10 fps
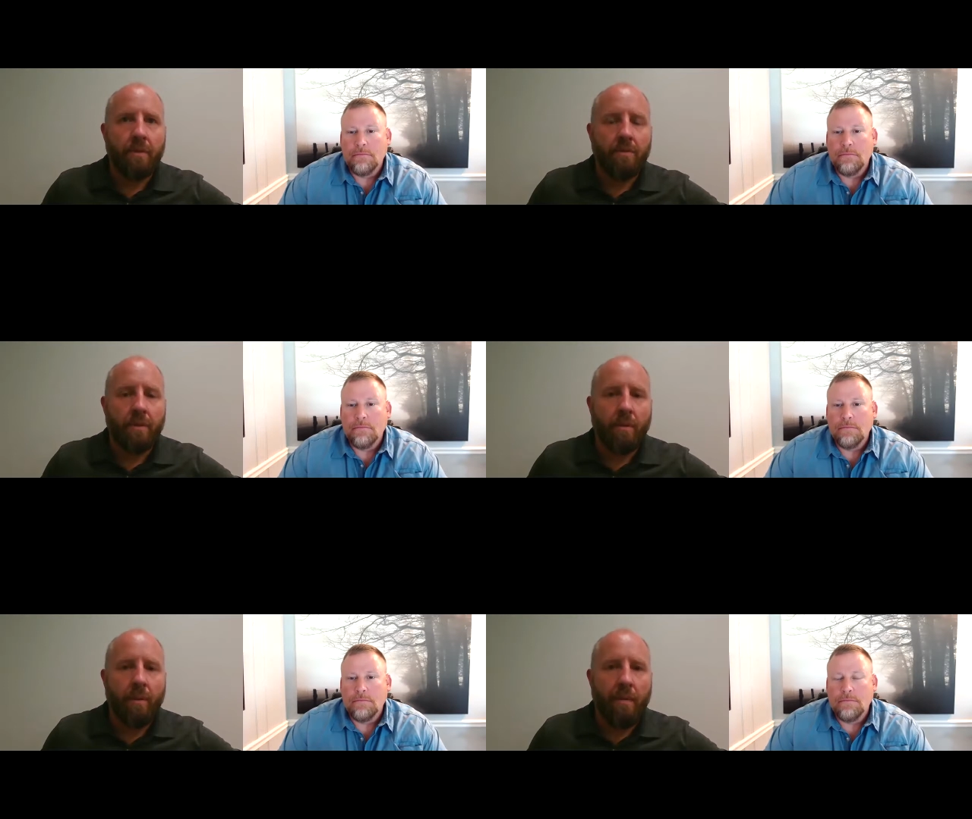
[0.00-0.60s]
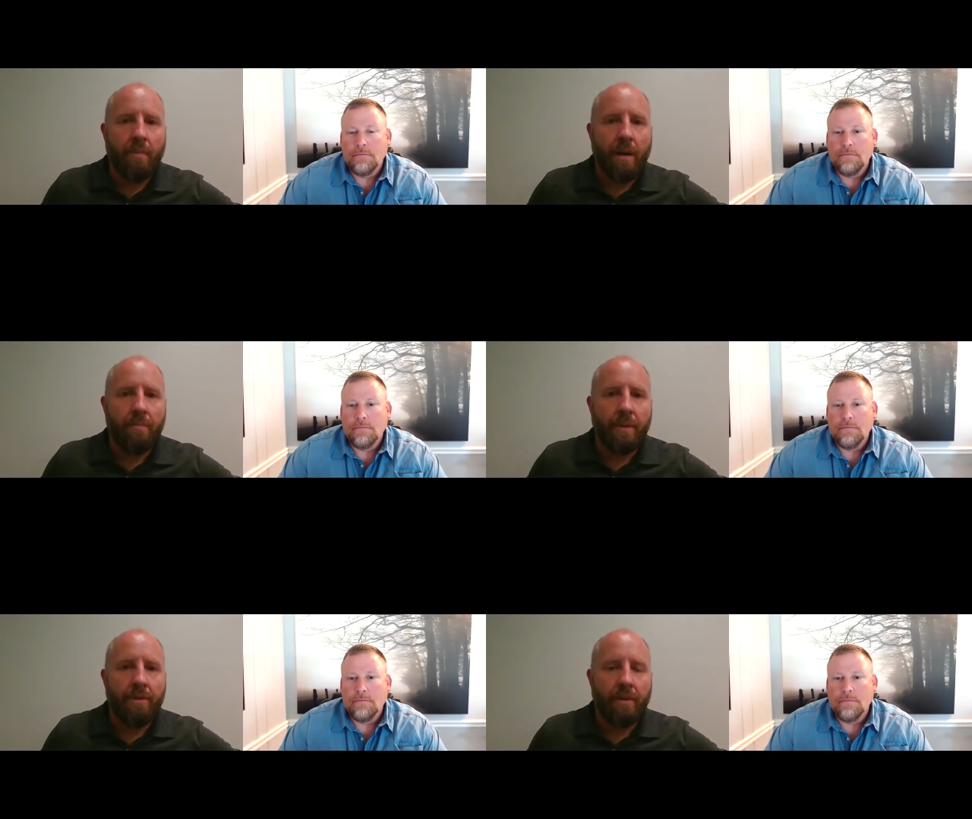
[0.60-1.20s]
Speaker 1: So I
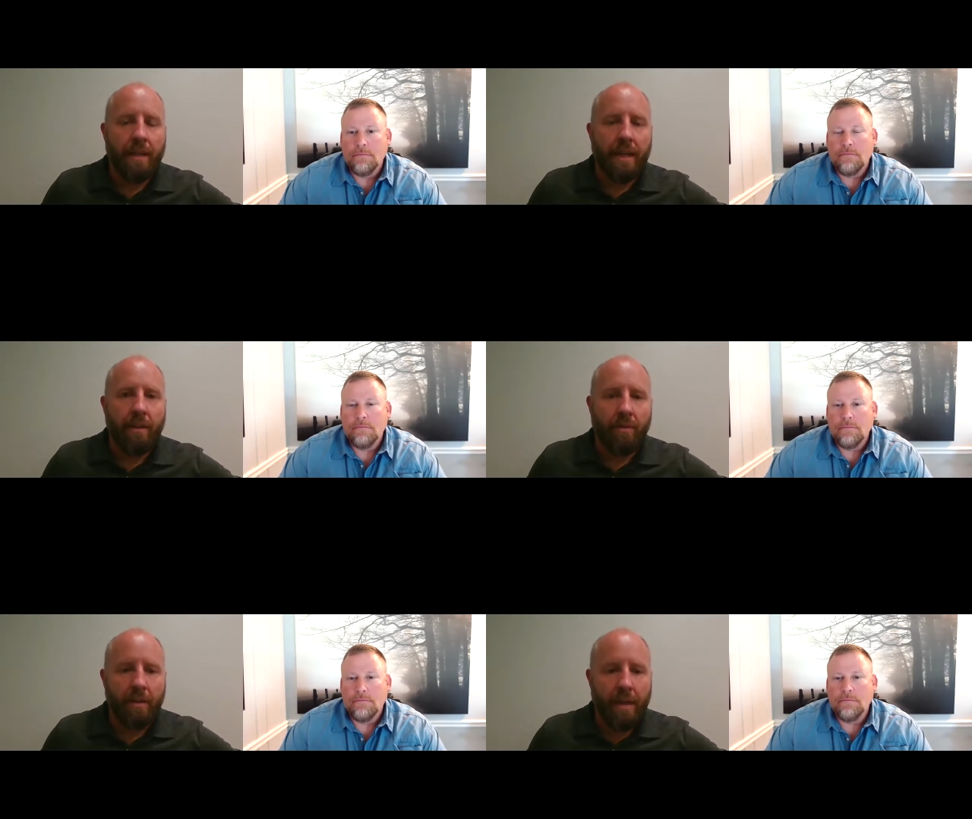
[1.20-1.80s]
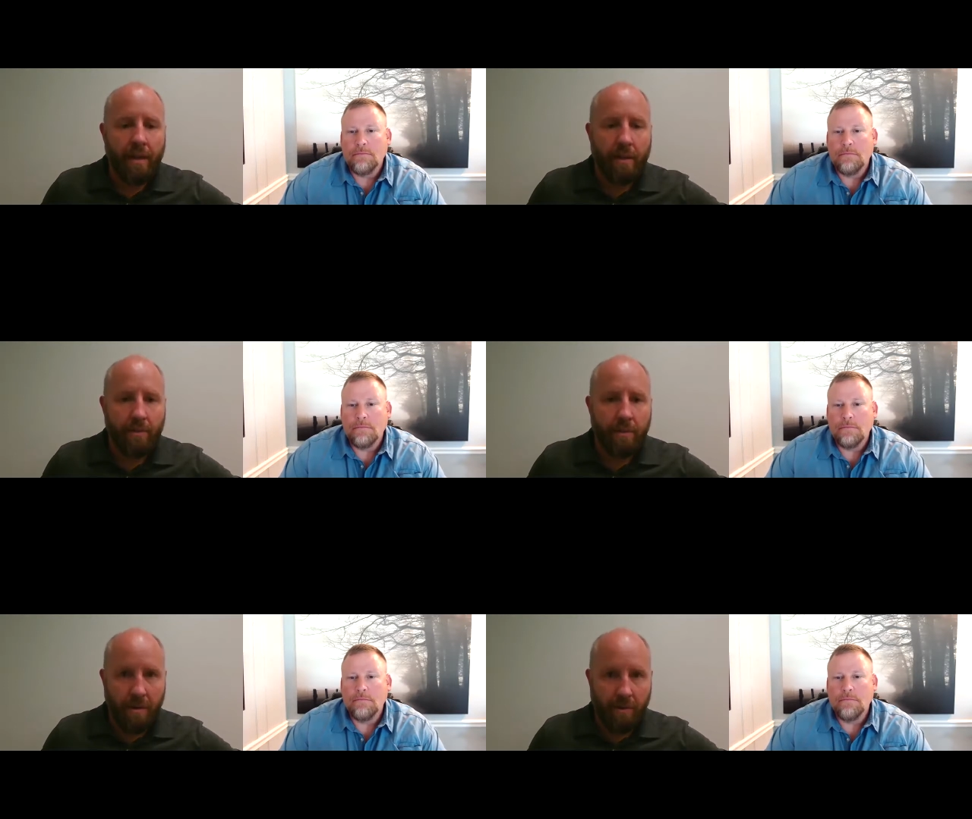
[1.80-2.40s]
bought a piece of land, three
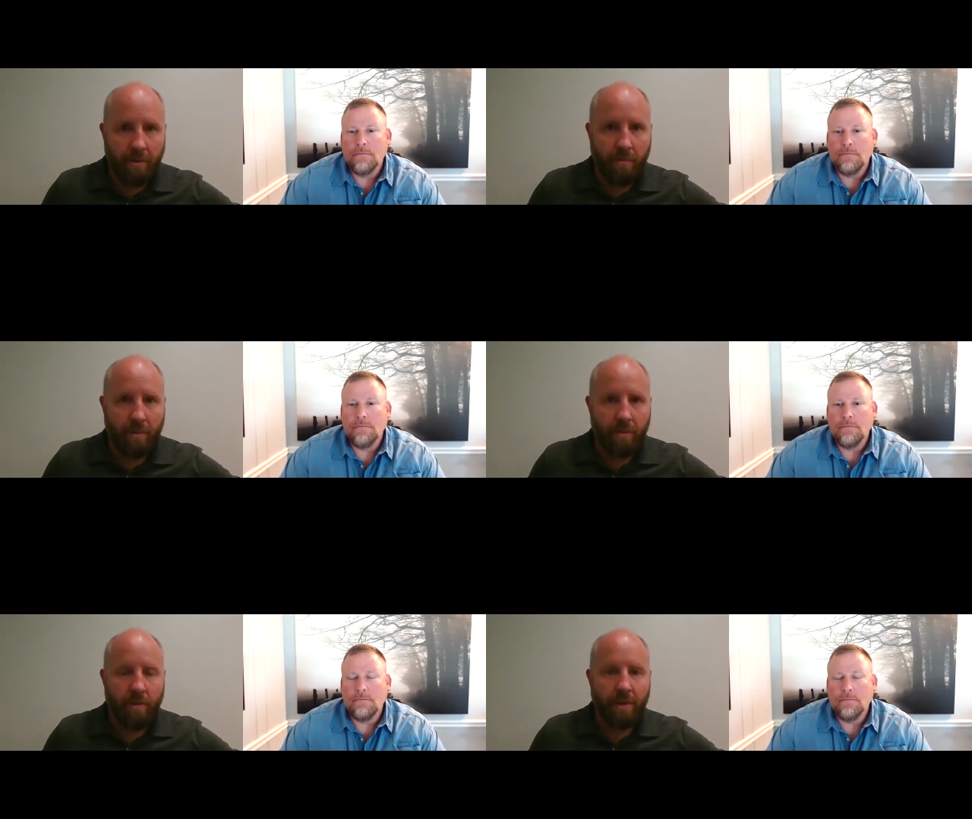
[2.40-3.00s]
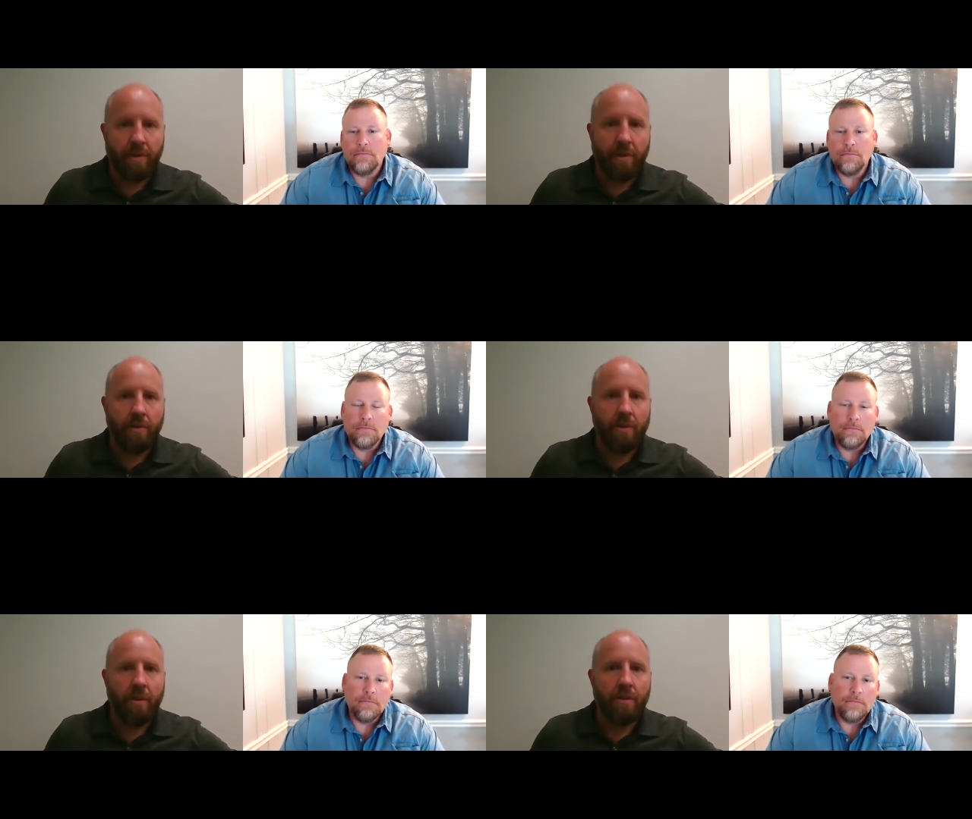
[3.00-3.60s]
acres, and I was going to build
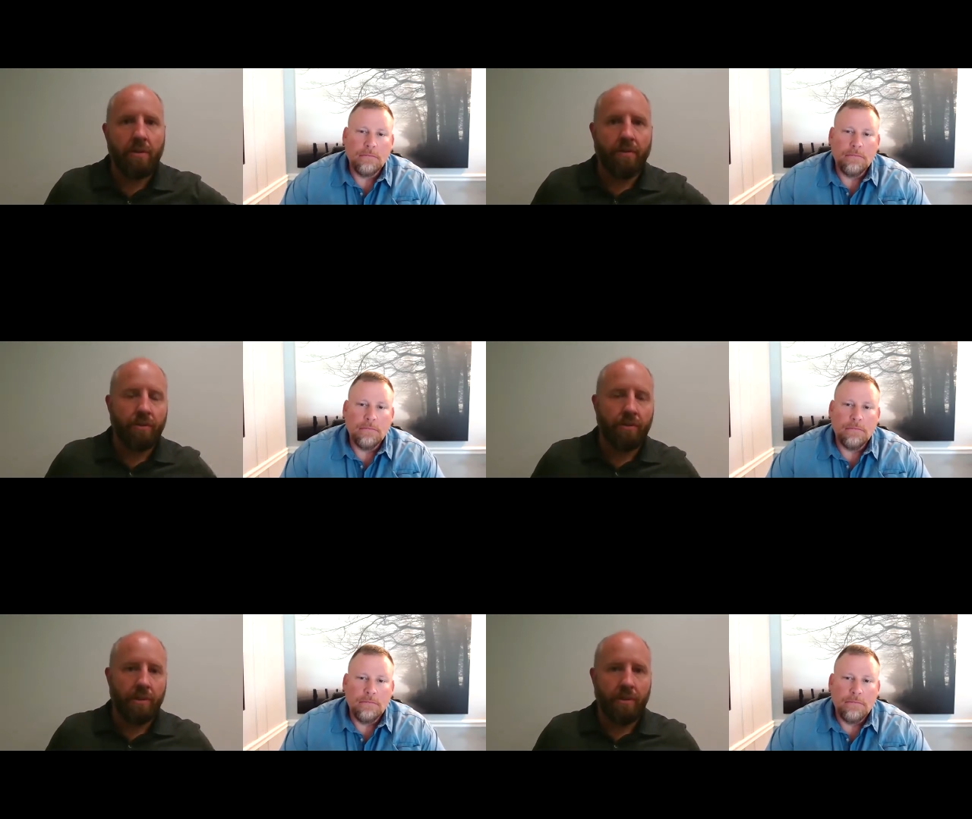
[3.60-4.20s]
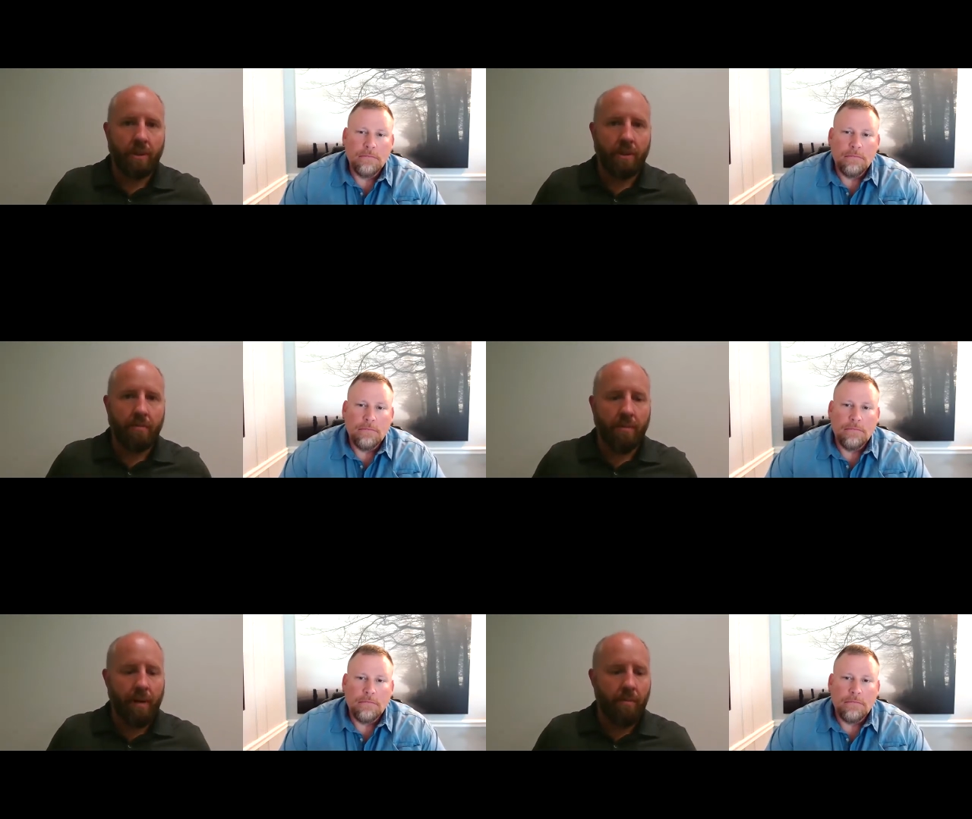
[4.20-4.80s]
twenty-six units the first this year.
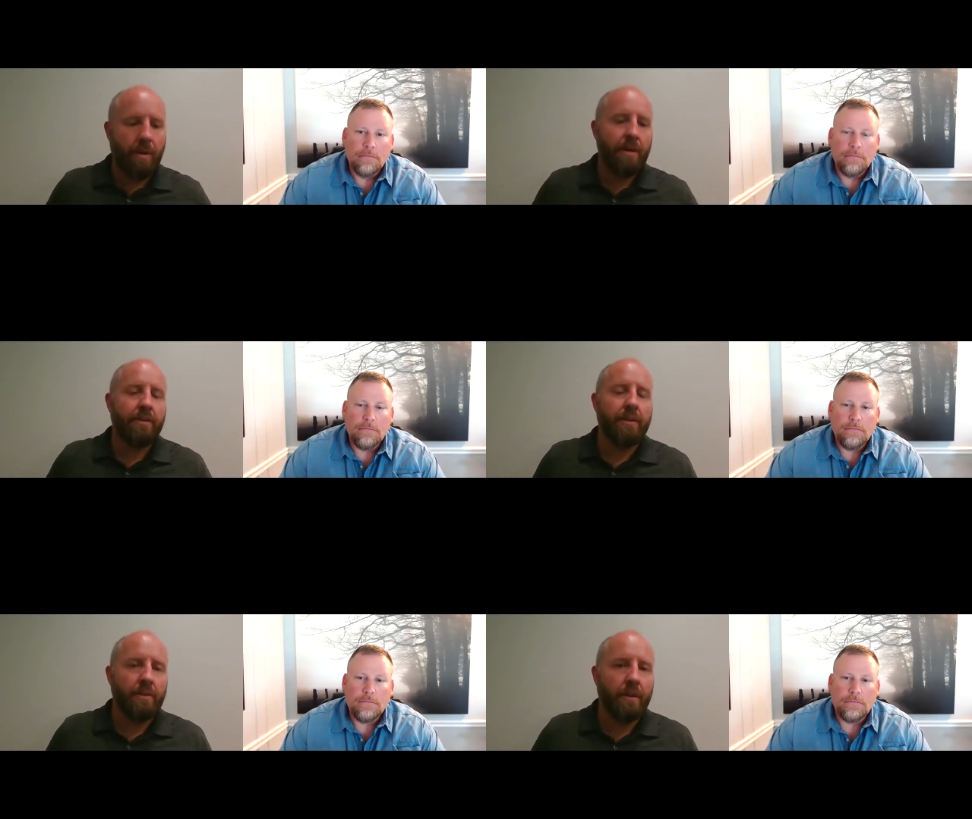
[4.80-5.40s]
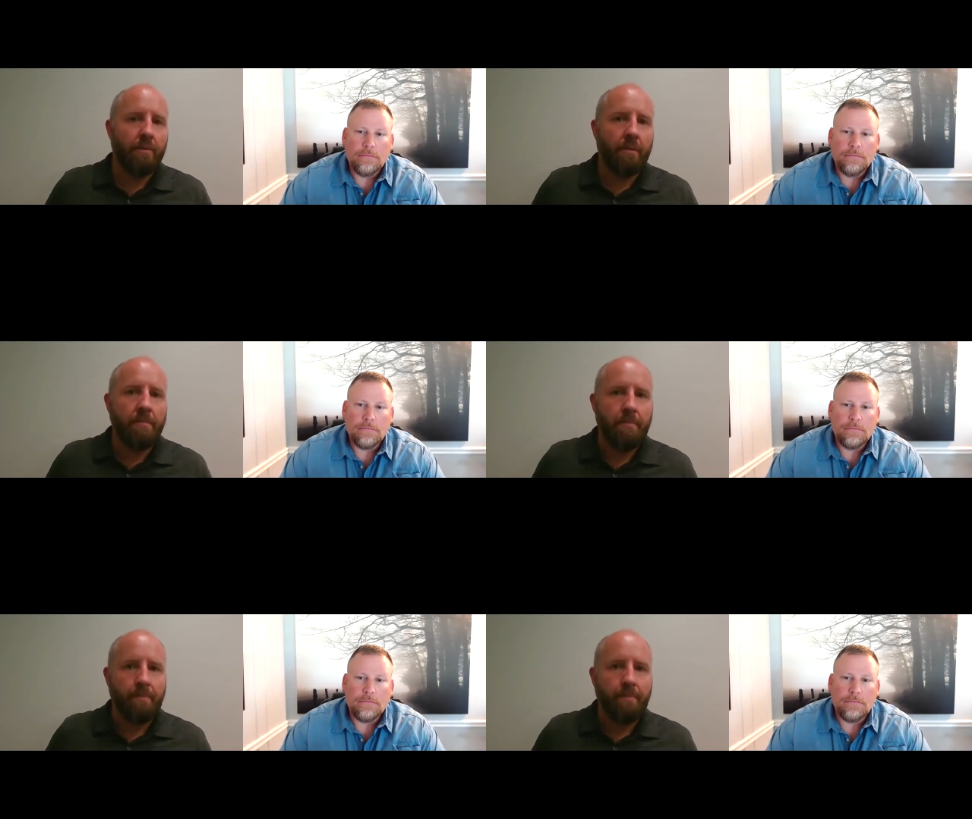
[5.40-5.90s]
My, I bought it in December,